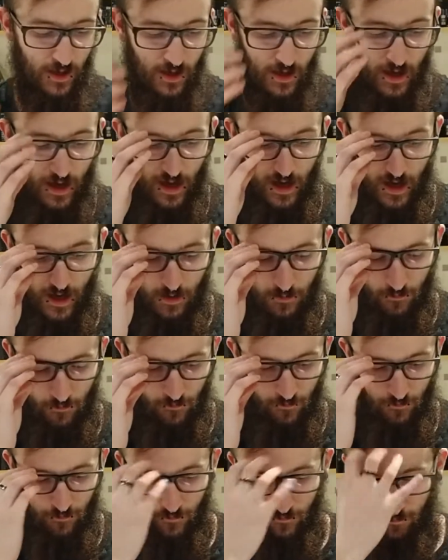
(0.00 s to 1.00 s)
Well,
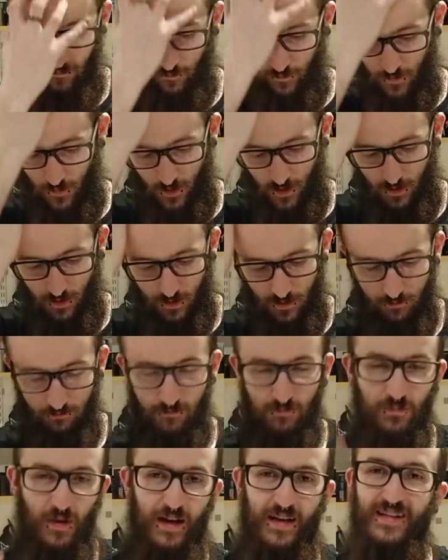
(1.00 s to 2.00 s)

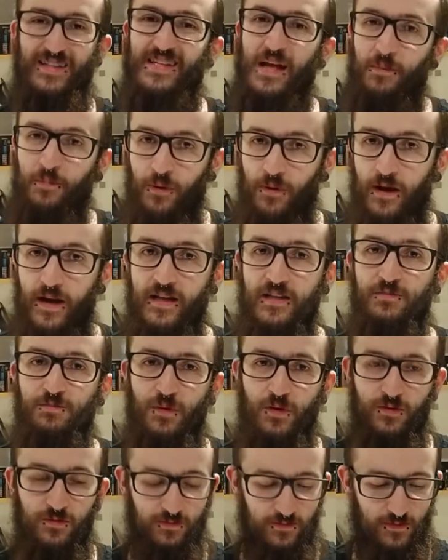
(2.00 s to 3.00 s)
it separates,
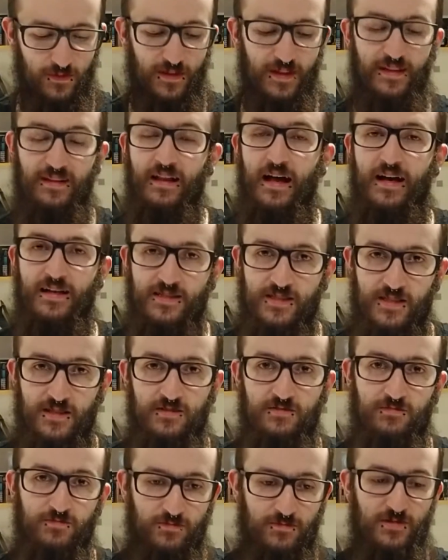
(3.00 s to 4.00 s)
but the
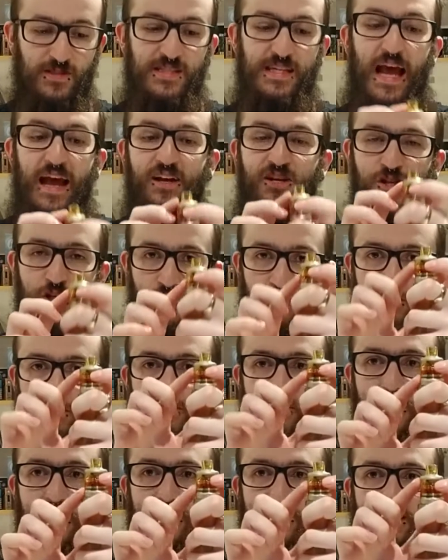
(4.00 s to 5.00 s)
glass section,
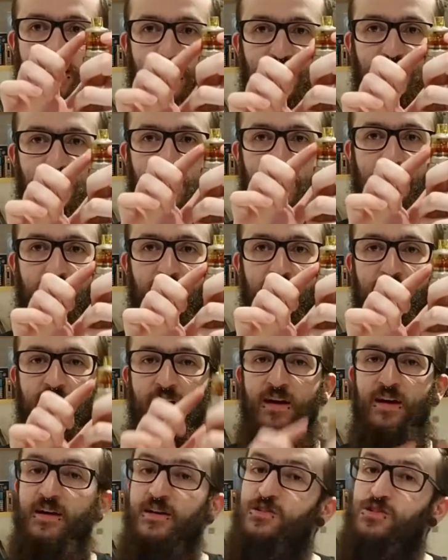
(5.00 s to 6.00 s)
this section here,
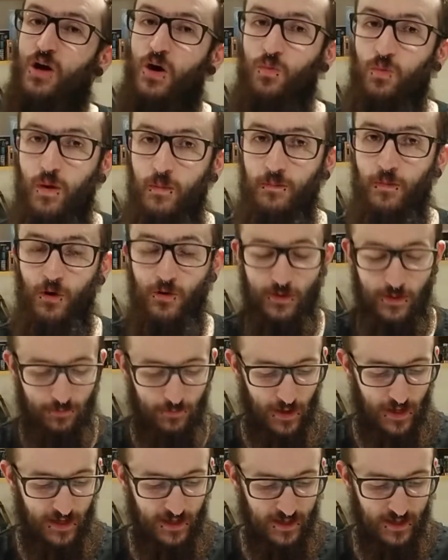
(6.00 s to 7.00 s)
it's all one molded
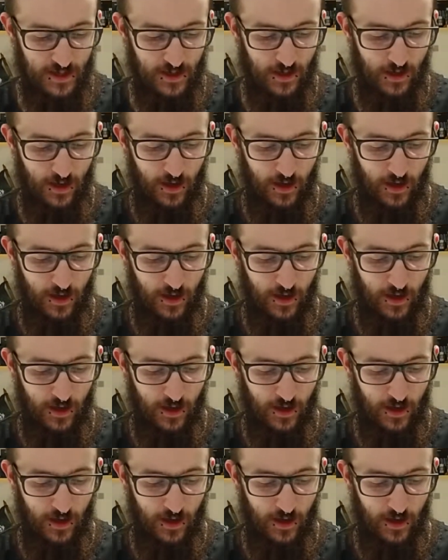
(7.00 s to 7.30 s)
piece.